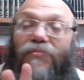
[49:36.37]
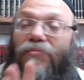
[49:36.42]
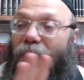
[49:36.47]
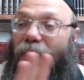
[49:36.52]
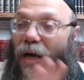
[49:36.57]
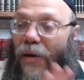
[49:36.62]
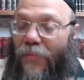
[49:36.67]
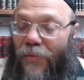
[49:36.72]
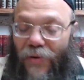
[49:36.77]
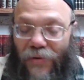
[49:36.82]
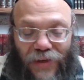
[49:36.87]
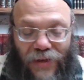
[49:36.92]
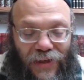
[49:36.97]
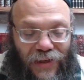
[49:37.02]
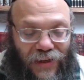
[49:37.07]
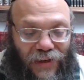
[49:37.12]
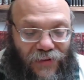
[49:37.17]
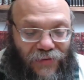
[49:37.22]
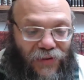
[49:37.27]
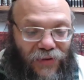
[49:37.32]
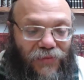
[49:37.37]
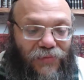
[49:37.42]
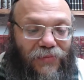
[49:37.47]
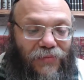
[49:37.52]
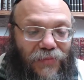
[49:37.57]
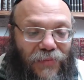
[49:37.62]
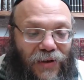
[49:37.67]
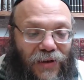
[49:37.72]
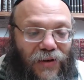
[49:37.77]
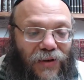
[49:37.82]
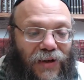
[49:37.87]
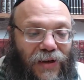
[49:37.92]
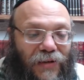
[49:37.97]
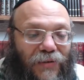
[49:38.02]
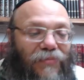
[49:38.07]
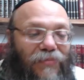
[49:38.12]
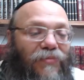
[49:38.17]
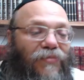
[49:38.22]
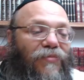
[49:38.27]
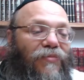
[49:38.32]
I'm not getting involved. Okay,
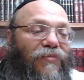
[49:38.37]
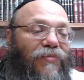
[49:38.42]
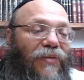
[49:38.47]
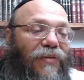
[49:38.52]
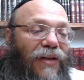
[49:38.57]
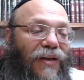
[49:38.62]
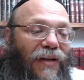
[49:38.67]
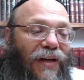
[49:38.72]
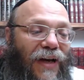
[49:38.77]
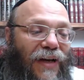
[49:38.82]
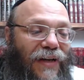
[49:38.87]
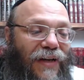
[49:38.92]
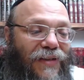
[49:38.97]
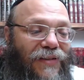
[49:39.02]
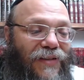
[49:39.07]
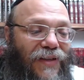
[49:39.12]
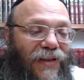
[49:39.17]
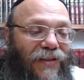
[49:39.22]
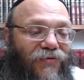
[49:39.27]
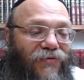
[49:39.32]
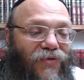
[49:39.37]
like I said,